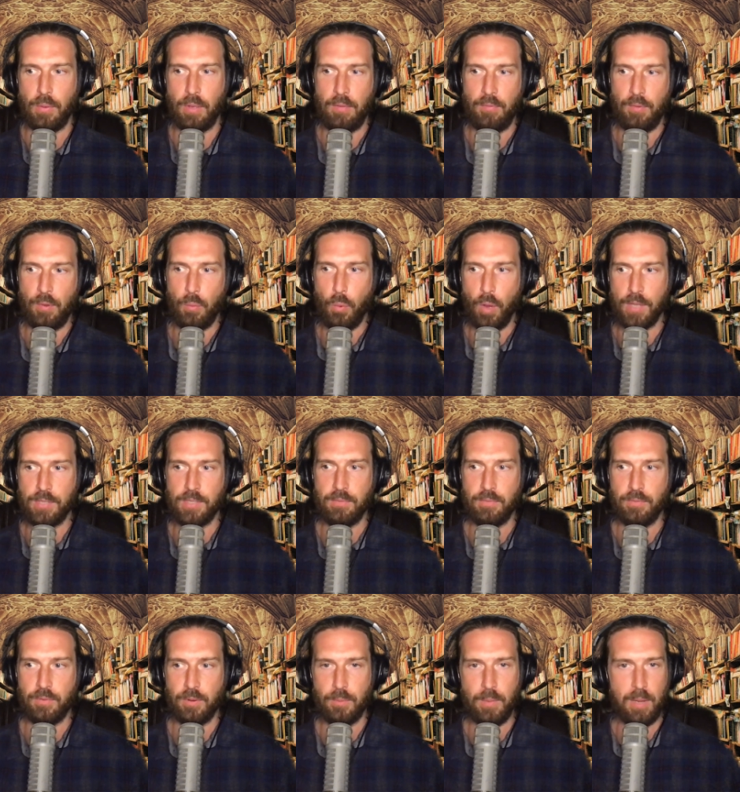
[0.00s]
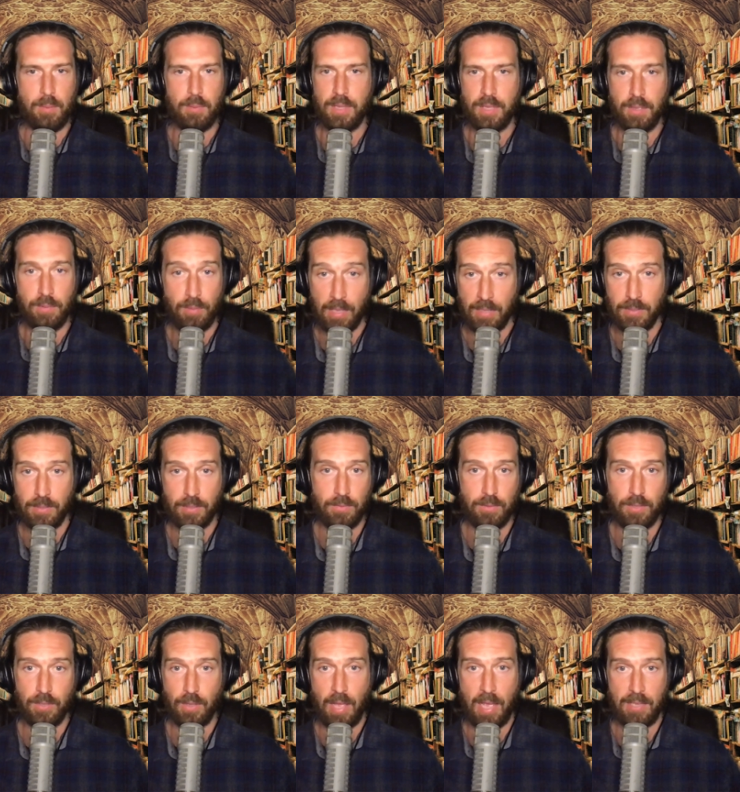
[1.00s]
If it wasn't for maybe the events
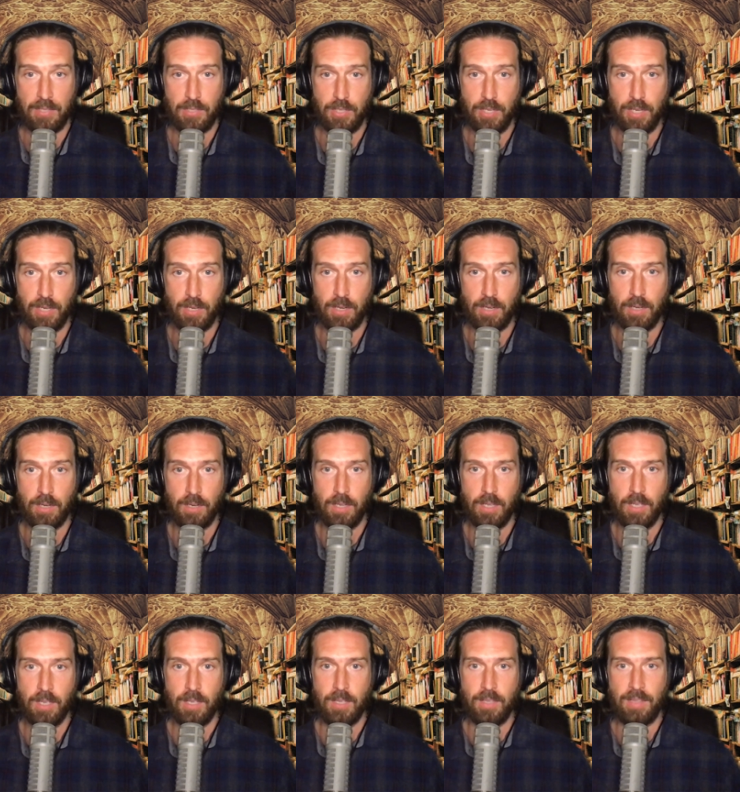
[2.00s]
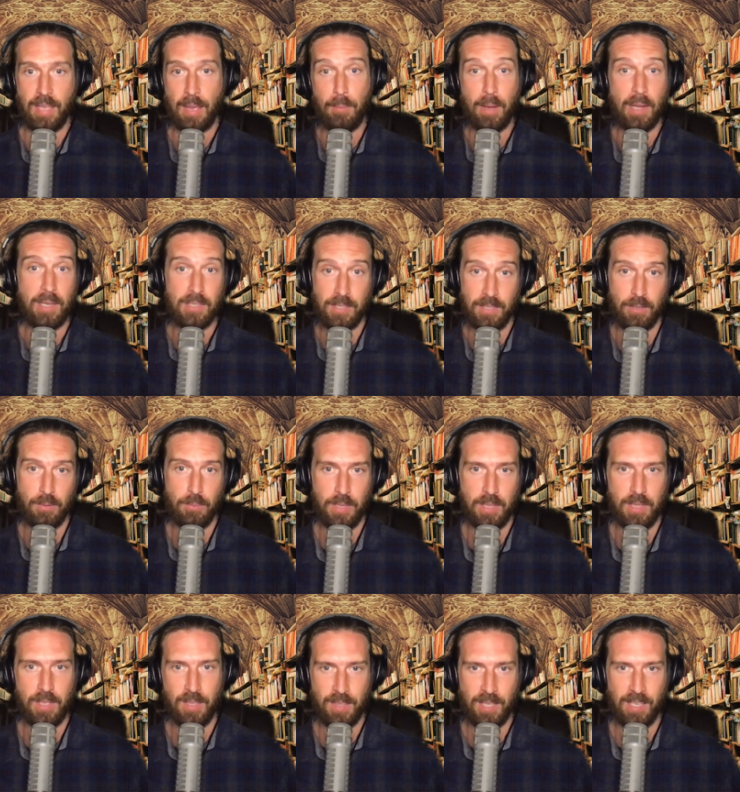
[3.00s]
of the last year, that might still
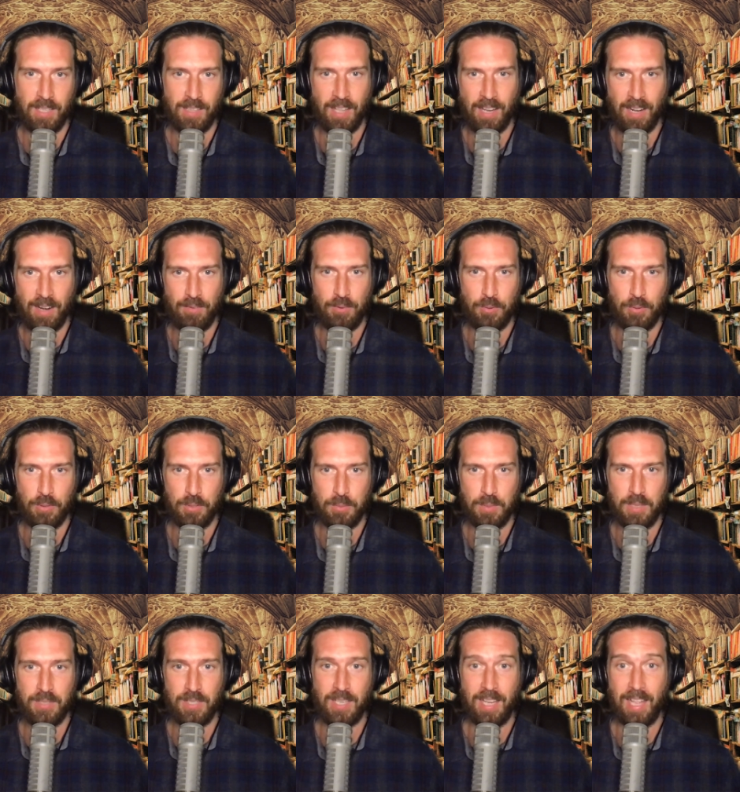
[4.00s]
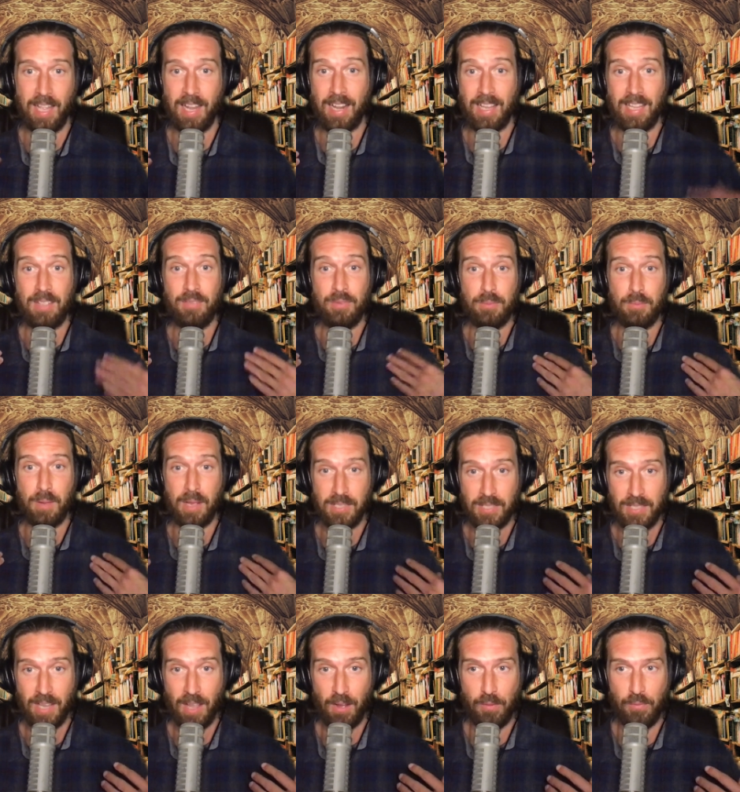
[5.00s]
be the thing that everyone's missing. And even
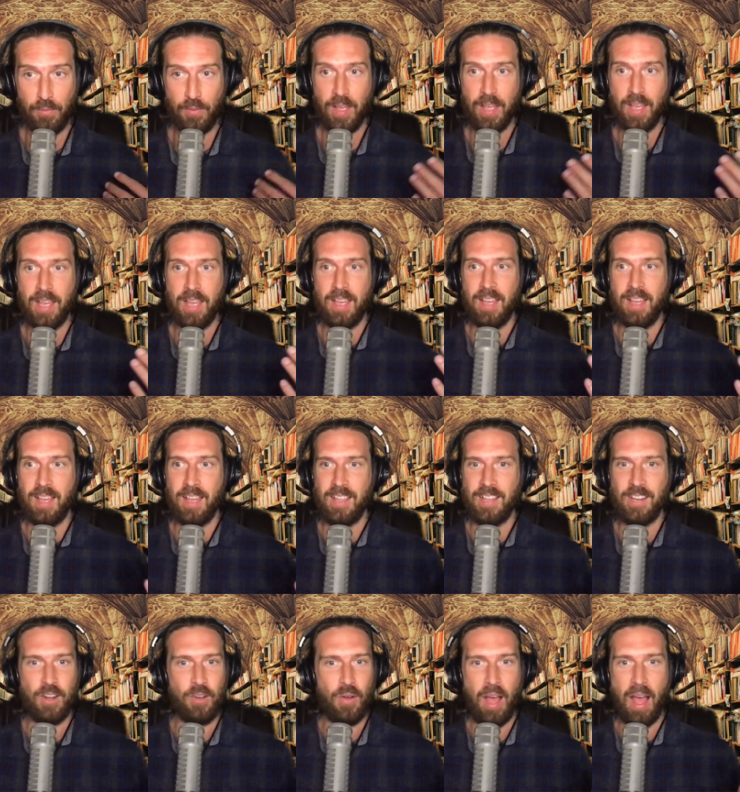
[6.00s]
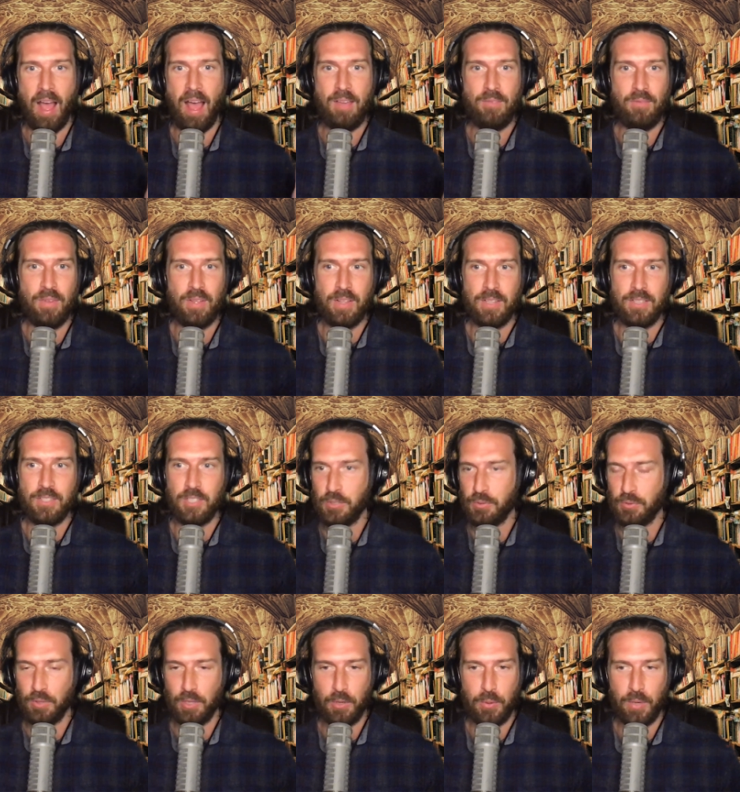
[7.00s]
myself, I've
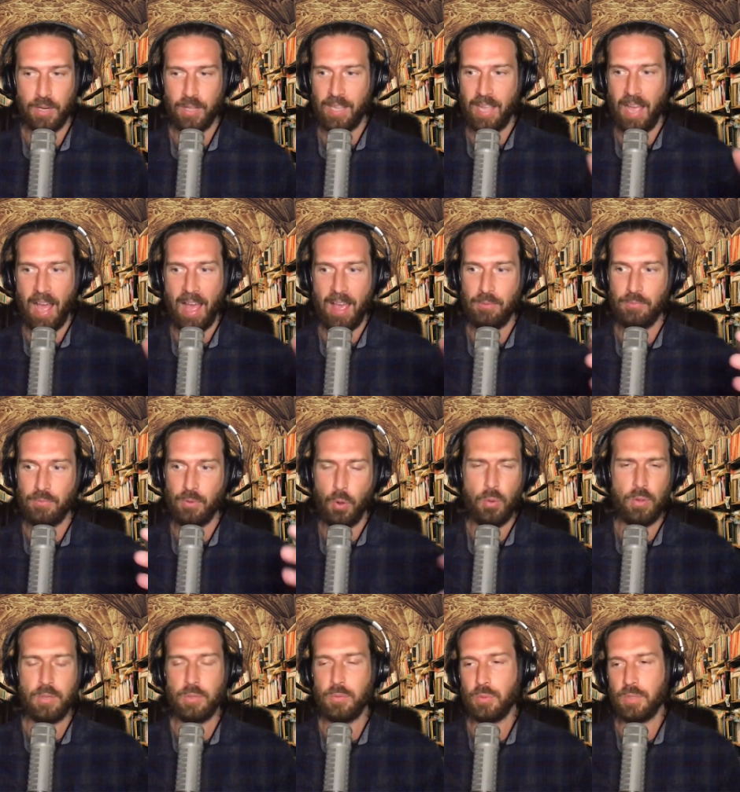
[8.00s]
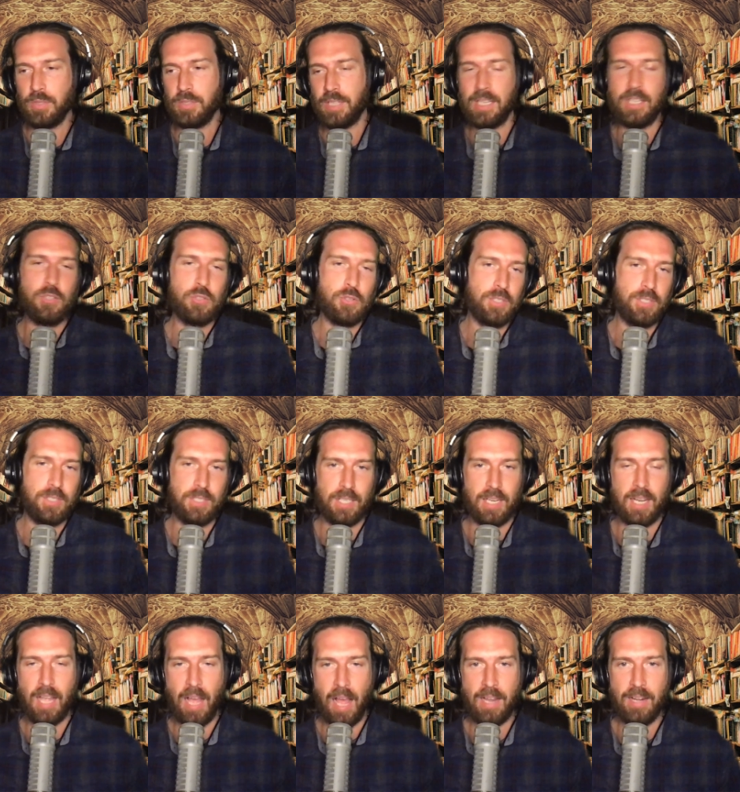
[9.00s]
just really quickly, I always was
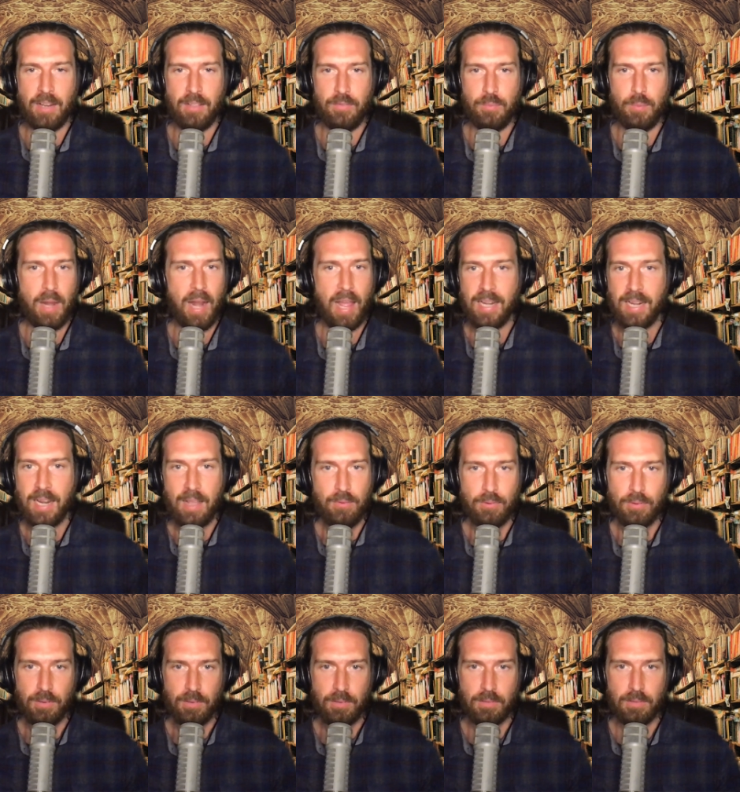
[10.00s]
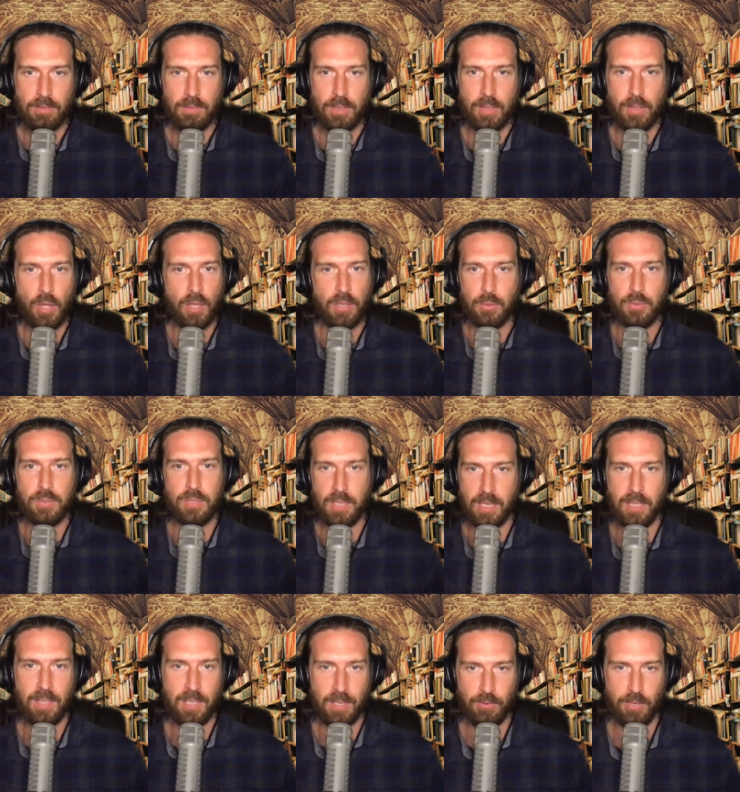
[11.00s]
interested kind of, but I never thought there was
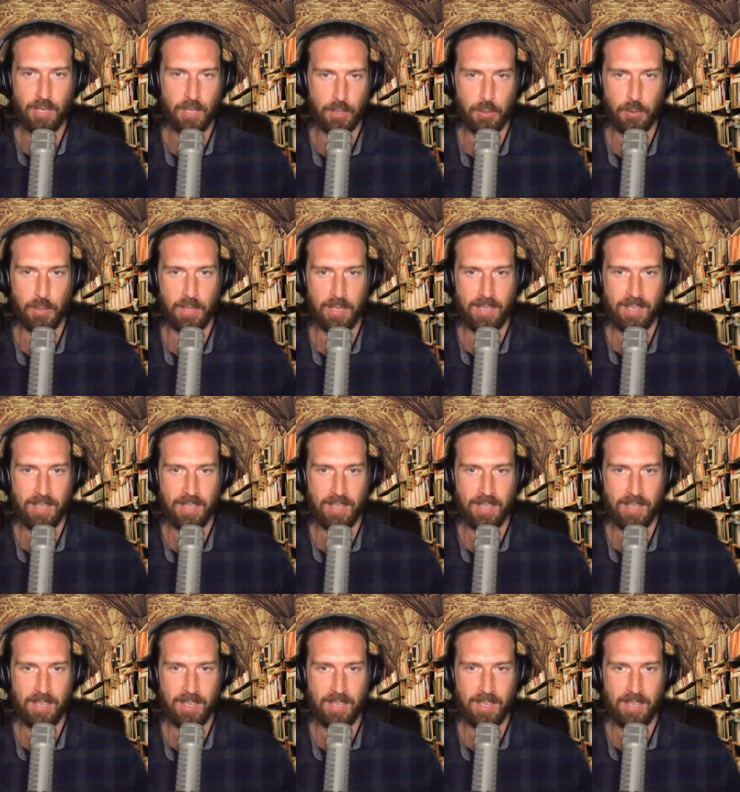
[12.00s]
anything real to it.